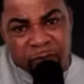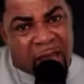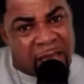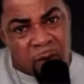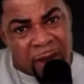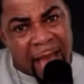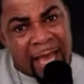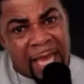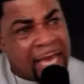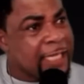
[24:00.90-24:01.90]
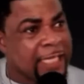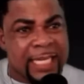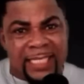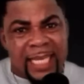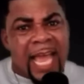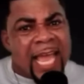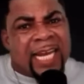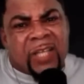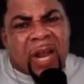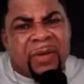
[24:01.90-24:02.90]
ntua ye ho ka enti che say ye
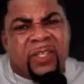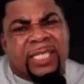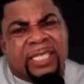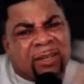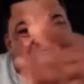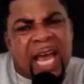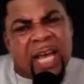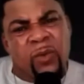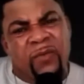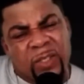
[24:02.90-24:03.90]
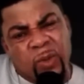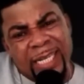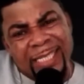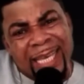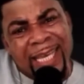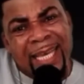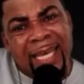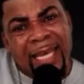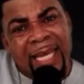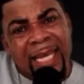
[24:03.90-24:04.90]
natural resources no e so fast one say
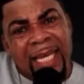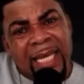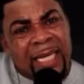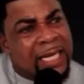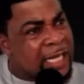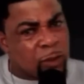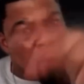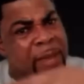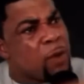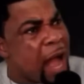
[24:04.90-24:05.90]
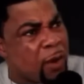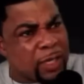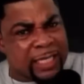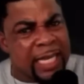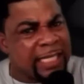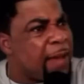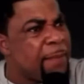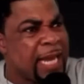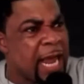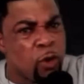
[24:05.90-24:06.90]
na so obi kwa akotena
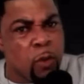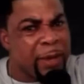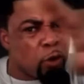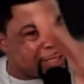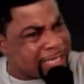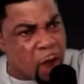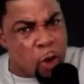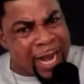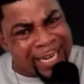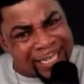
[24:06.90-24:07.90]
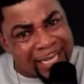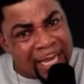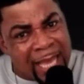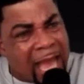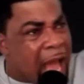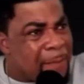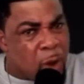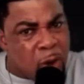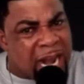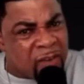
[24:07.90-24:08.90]
Germany ana obi kotena Holland ama
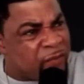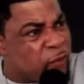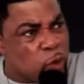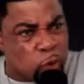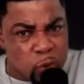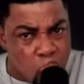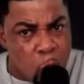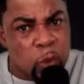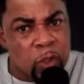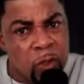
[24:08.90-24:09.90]
Holland phone to gold